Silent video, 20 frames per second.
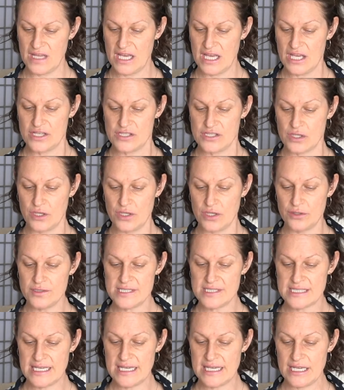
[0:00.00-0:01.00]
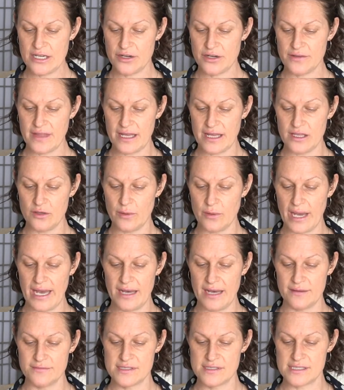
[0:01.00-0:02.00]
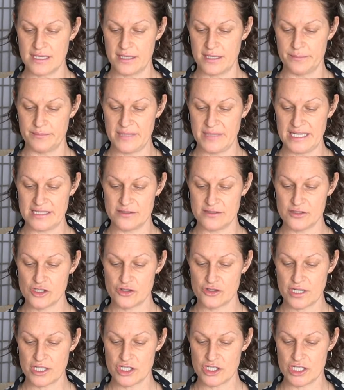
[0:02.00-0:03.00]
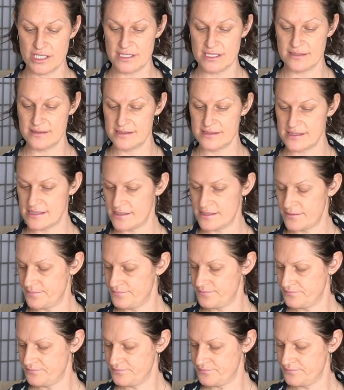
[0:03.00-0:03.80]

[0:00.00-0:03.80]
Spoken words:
So you'll see here that you have some instructions.